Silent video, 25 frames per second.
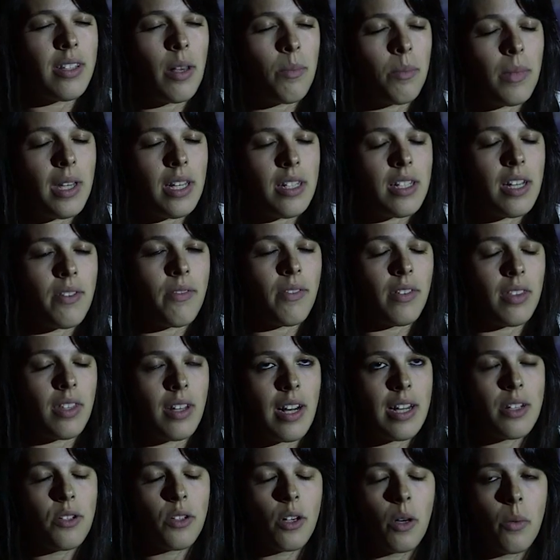something different
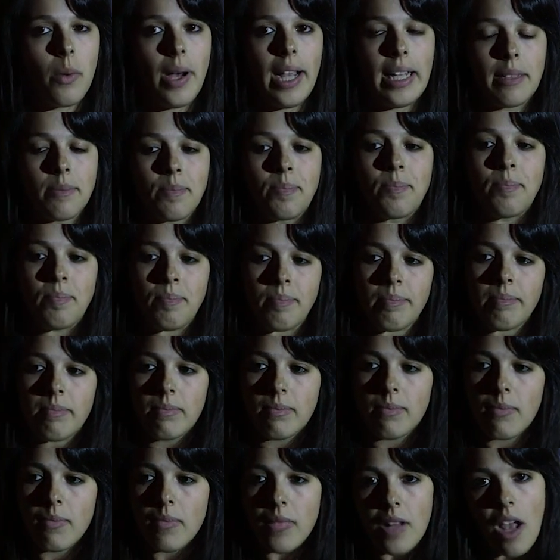that I took away.
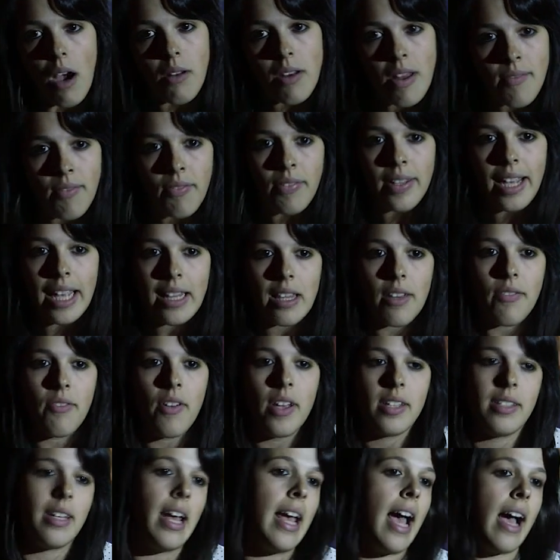I'll never forget the
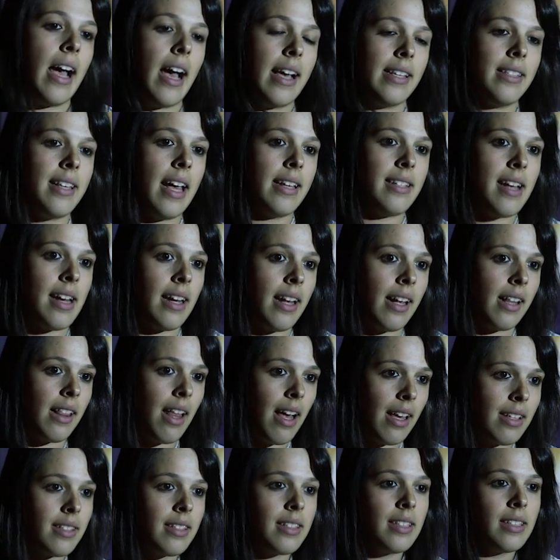first day I sat down in
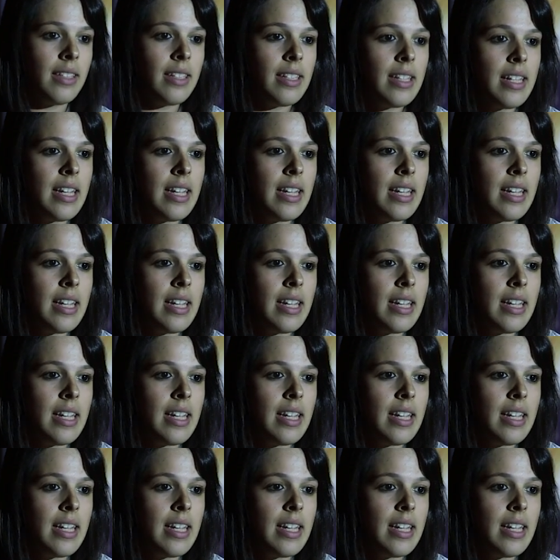class,